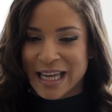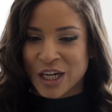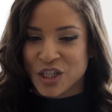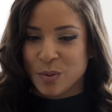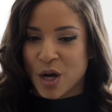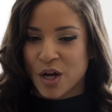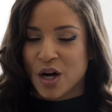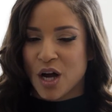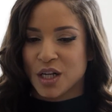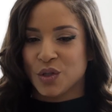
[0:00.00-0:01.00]
Actually brought
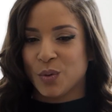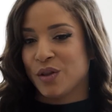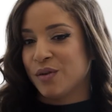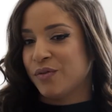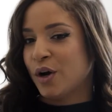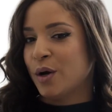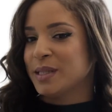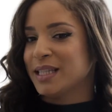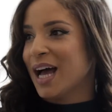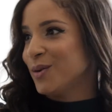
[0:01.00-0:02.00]
her onto one of the
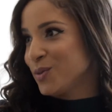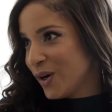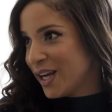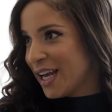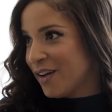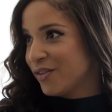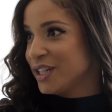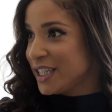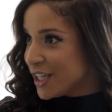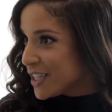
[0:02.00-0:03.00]
firms that I was working at for
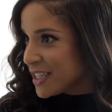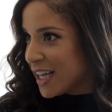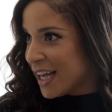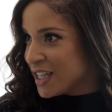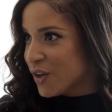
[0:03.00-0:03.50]
interior design,